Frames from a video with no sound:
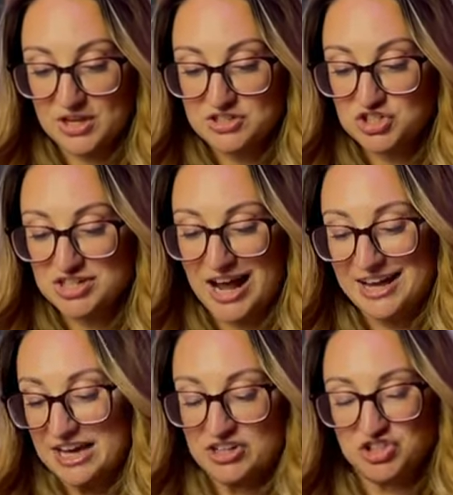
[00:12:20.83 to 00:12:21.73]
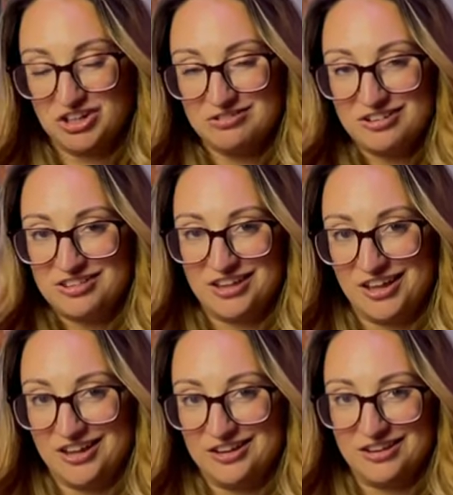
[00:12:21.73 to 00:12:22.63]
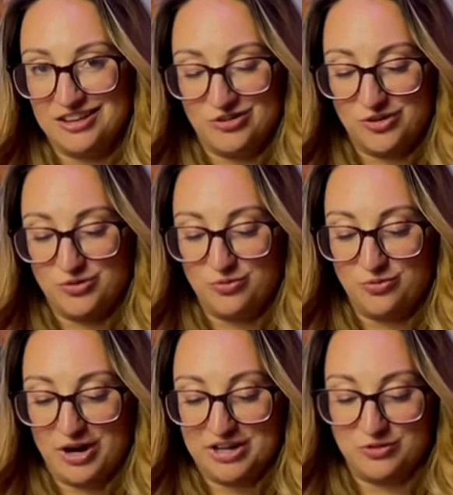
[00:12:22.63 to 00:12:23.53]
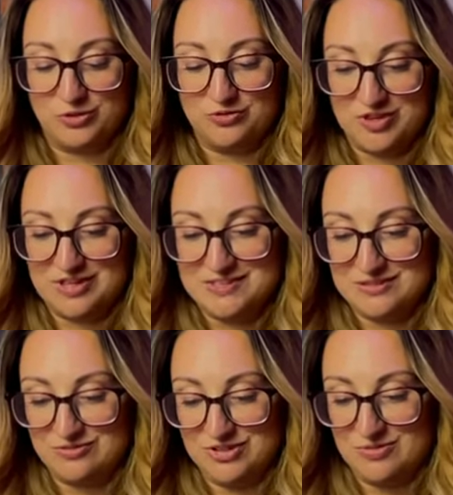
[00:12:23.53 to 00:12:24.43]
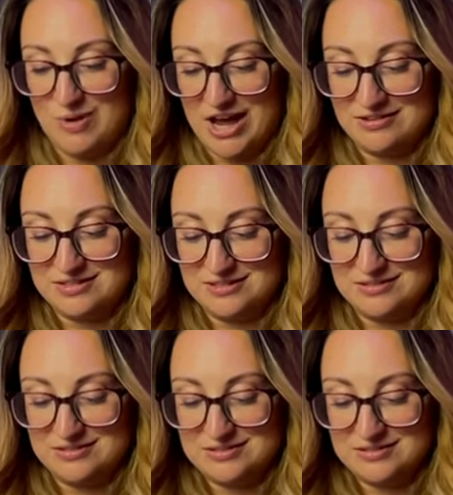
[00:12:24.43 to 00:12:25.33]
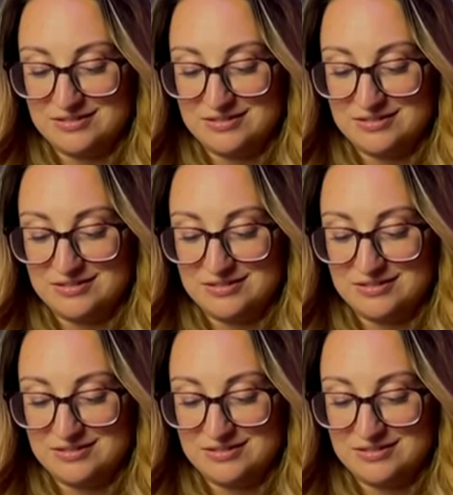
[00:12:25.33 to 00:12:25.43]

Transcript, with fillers: just eye-catching than the regular Vs and VMAXs.